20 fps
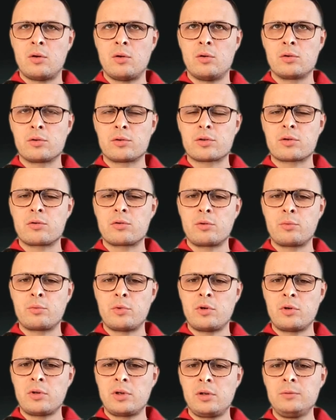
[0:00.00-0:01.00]
own scoring
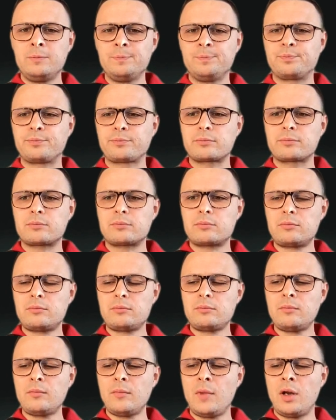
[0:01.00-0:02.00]
model.
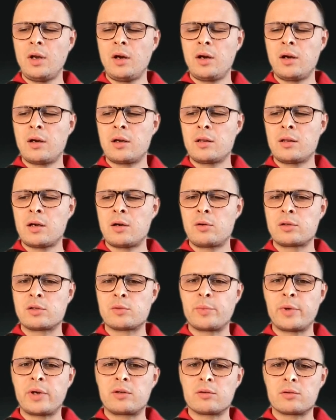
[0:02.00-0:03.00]
Now it's
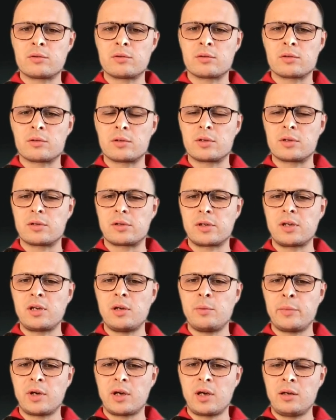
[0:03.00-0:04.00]
based on the key
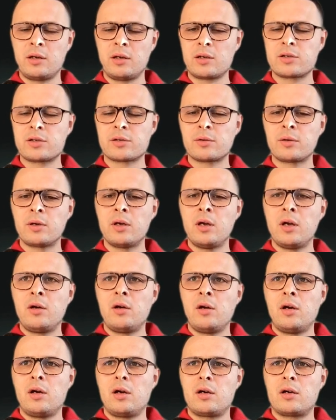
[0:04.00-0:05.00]
mechanics.
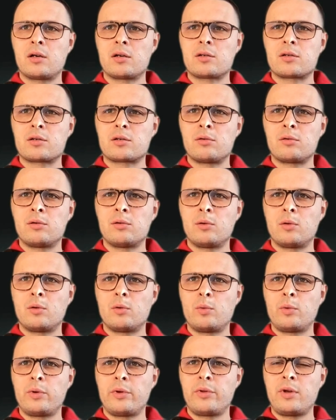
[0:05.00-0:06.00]
So
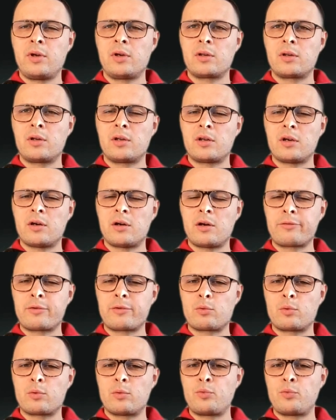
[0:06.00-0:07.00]
we think that after
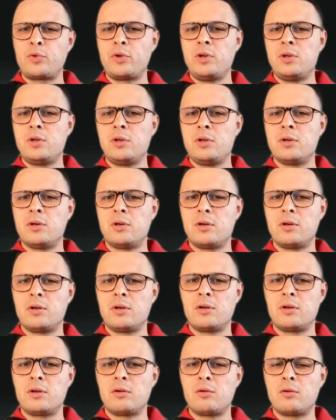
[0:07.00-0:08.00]
we
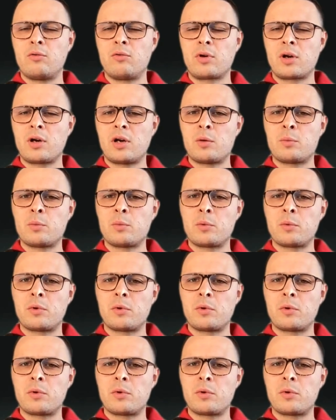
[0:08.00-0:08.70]
overcome